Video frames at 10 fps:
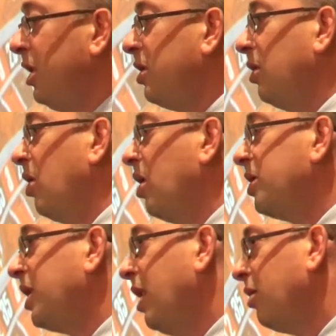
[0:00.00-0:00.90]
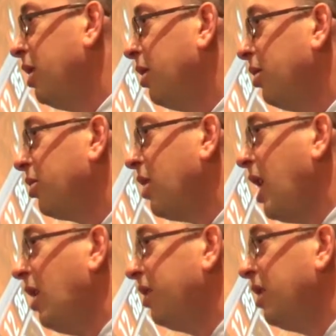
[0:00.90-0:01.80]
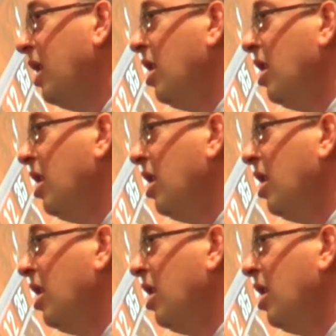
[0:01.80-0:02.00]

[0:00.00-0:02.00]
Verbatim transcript: into large-scale clinical trials